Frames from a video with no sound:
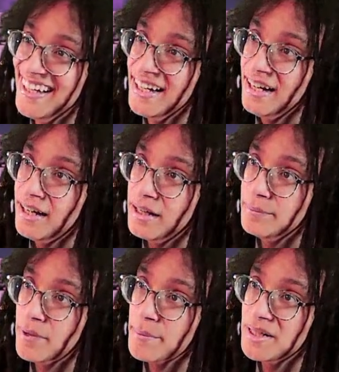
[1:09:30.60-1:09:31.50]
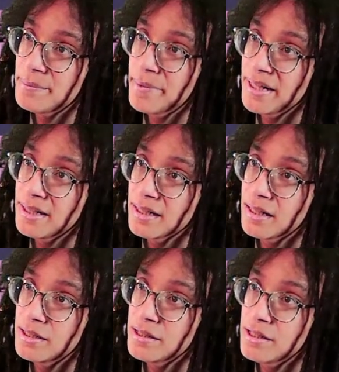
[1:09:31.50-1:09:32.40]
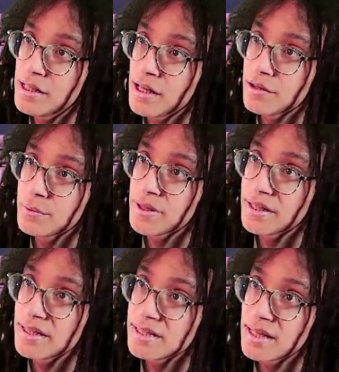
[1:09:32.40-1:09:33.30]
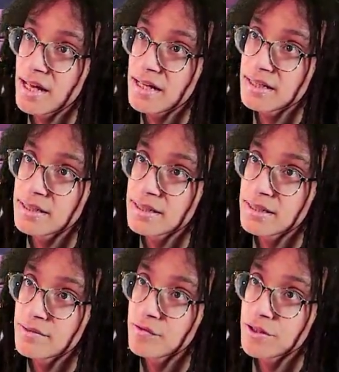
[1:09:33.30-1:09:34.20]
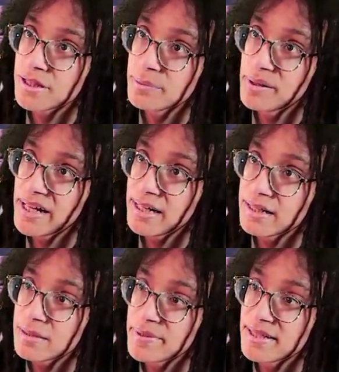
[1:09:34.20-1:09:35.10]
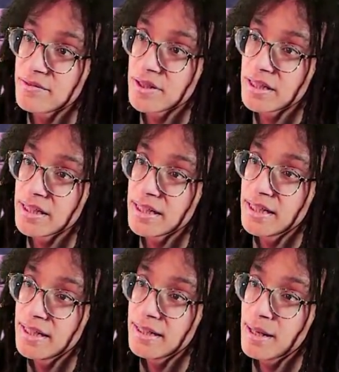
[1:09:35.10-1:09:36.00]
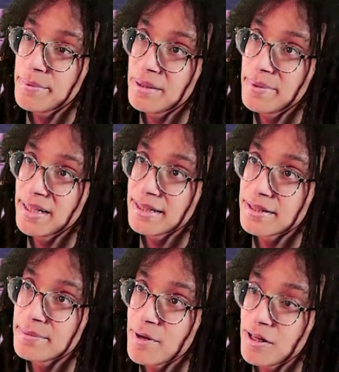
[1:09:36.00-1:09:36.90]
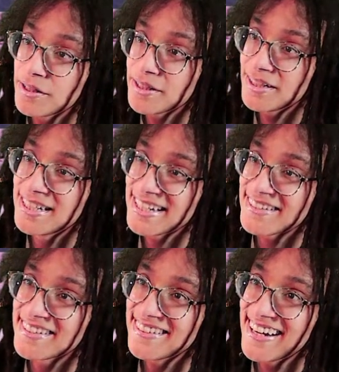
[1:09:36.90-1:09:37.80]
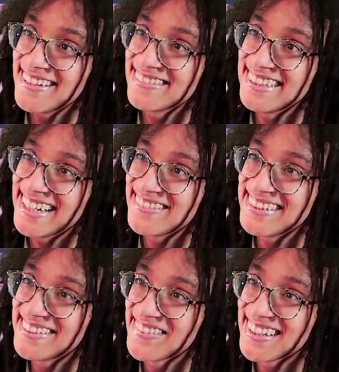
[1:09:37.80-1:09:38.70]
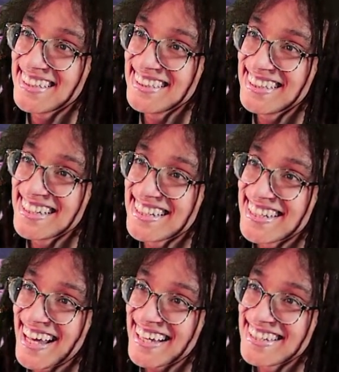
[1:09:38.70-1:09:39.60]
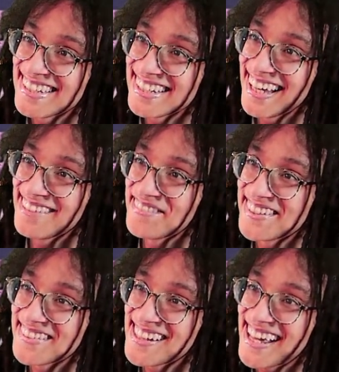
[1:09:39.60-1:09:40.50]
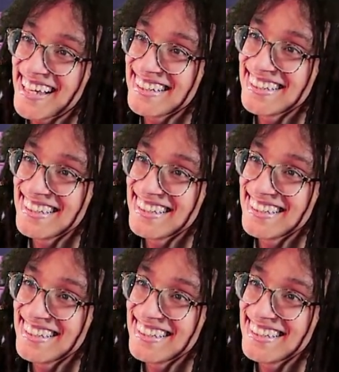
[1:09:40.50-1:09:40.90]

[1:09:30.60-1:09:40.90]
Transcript: I'm gonna make another one of these guys for this planet specifically. I'm gonna make it smaller. It sounds great when the enemies spawn. That's nice. I'm so glad.